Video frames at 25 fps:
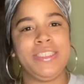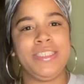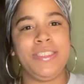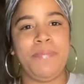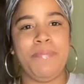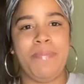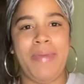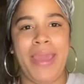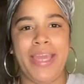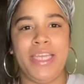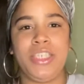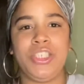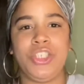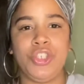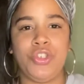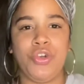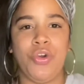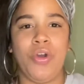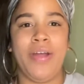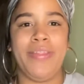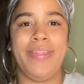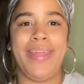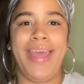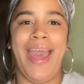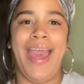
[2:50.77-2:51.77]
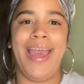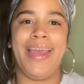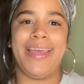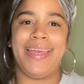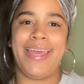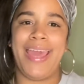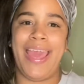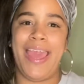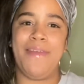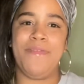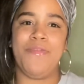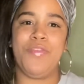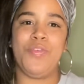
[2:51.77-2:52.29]
to make sure that I
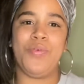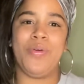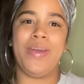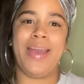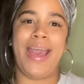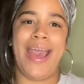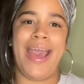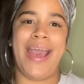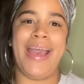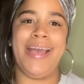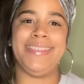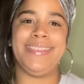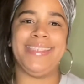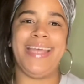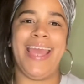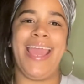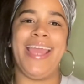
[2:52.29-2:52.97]
gave you guys